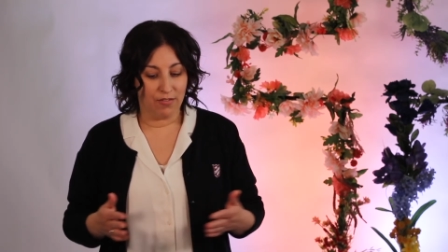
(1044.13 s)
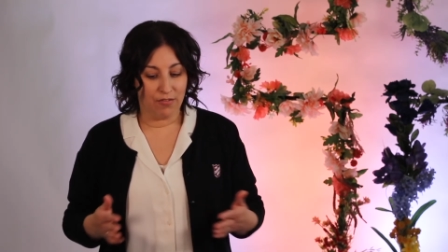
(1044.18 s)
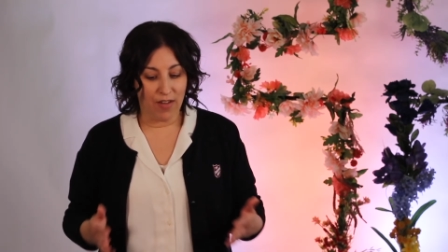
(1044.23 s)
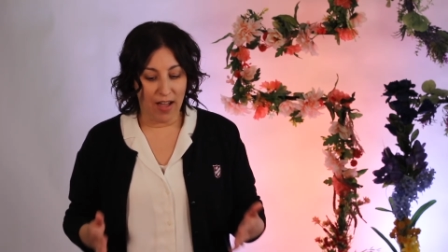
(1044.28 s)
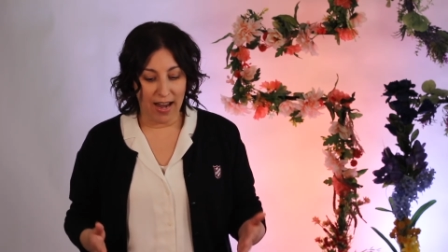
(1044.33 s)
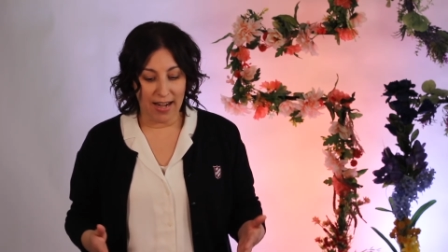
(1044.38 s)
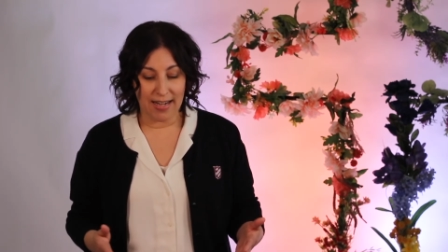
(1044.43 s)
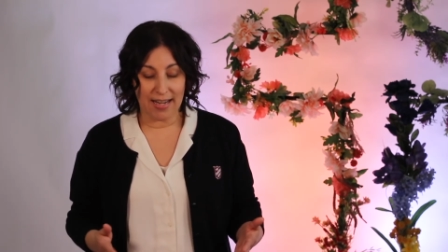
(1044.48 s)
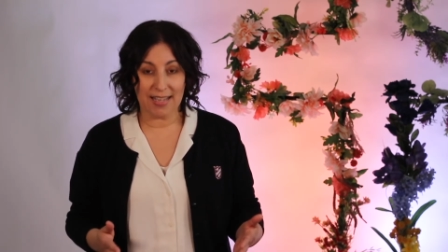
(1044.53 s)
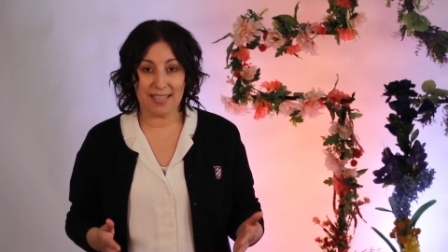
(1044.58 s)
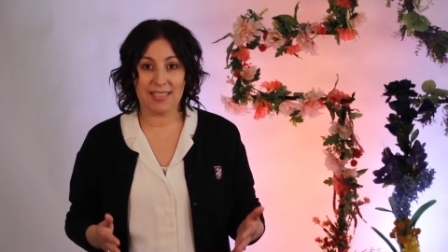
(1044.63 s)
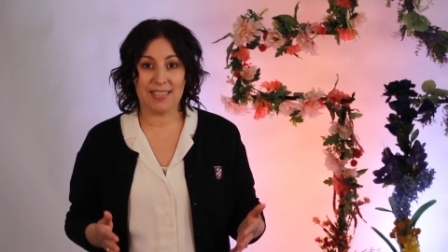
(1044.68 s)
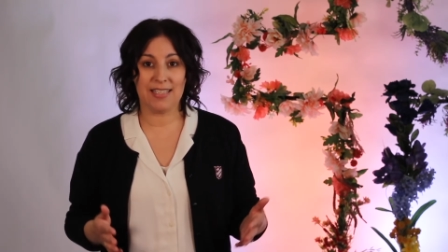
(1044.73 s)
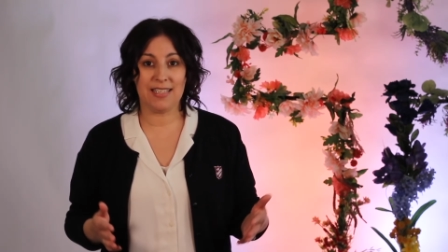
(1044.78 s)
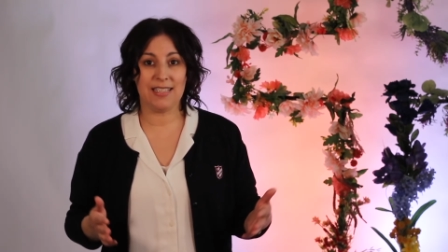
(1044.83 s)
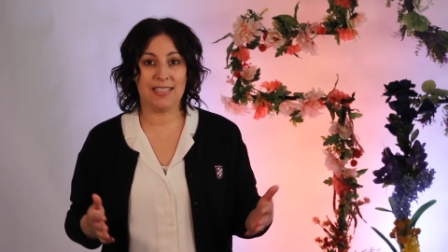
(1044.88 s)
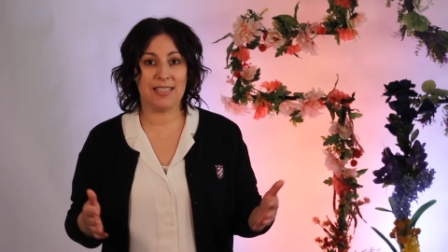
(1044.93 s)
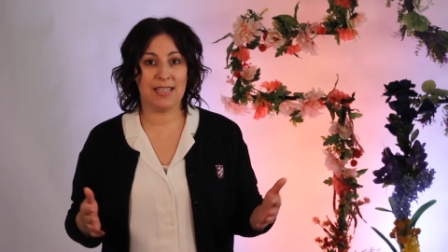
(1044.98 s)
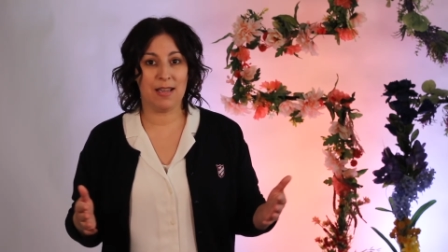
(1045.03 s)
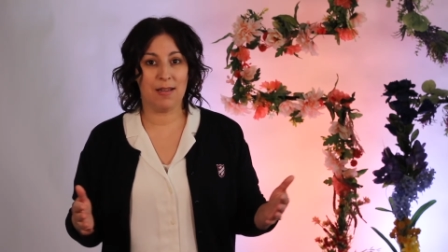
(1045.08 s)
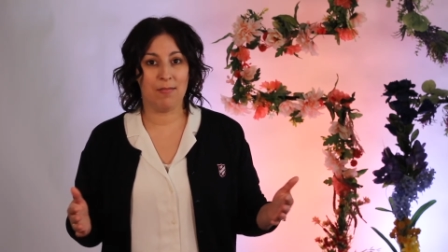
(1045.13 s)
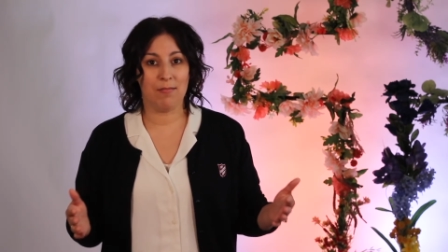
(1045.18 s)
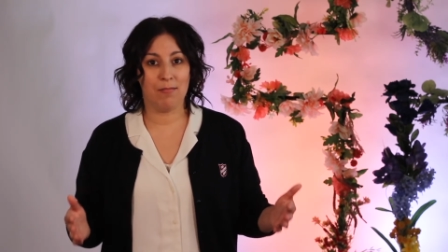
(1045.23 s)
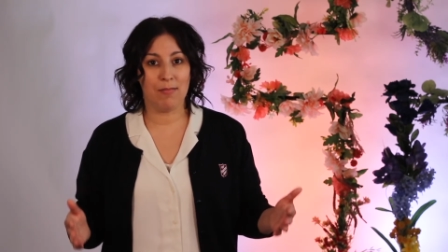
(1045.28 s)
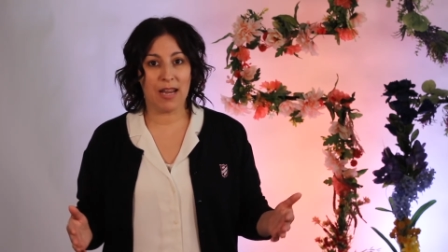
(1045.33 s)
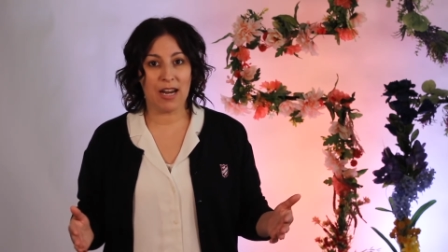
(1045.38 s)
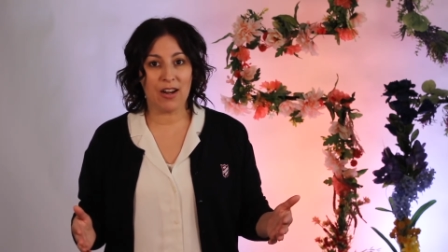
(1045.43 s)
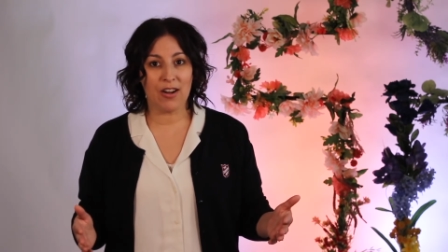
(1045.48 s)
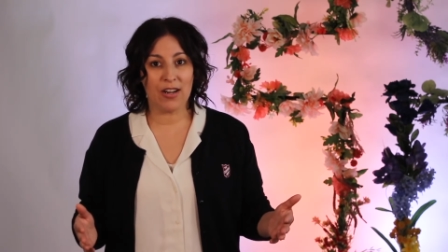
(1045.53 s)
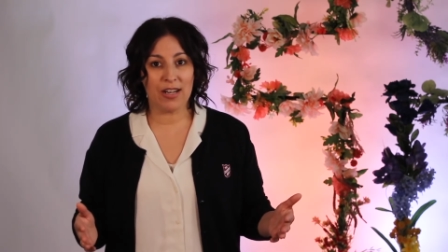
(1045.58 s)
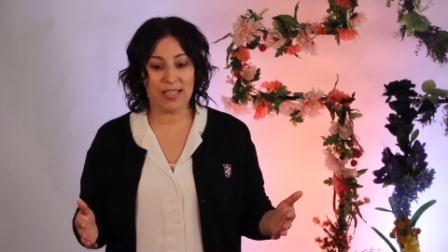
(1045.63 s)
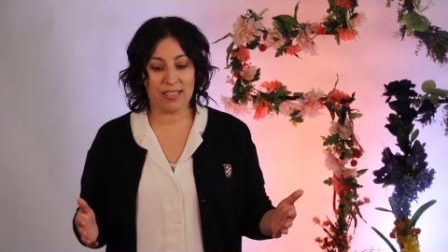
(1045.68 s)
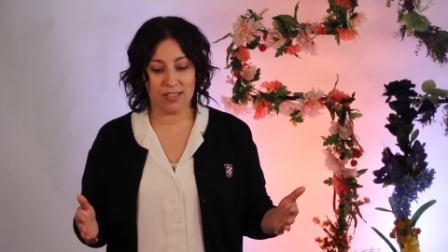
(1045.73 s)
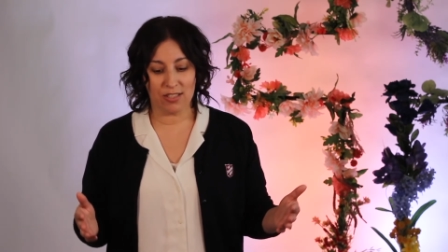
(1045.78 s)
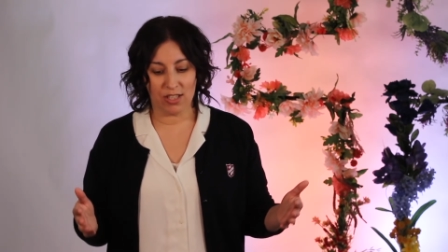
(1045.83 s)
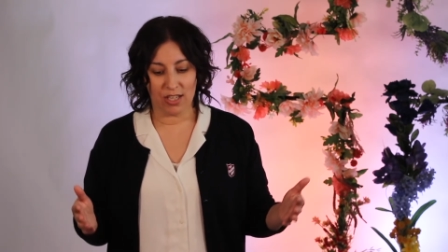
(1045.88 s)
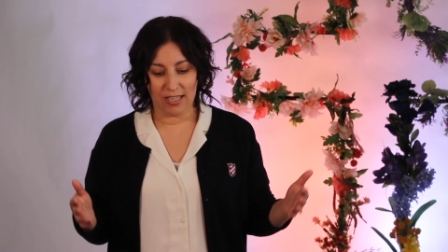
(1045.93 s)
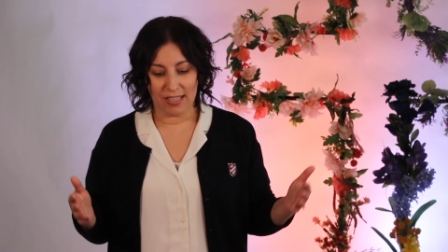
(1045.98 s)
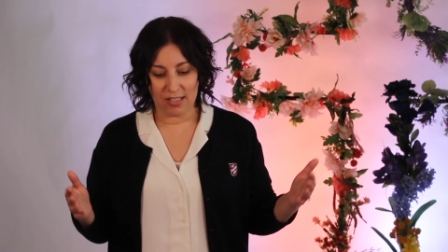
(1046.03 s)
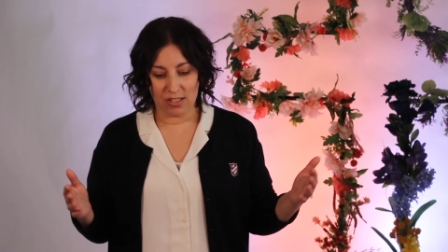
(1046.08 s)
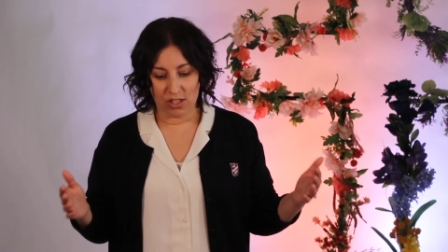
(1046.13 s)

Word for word: finances, marriage,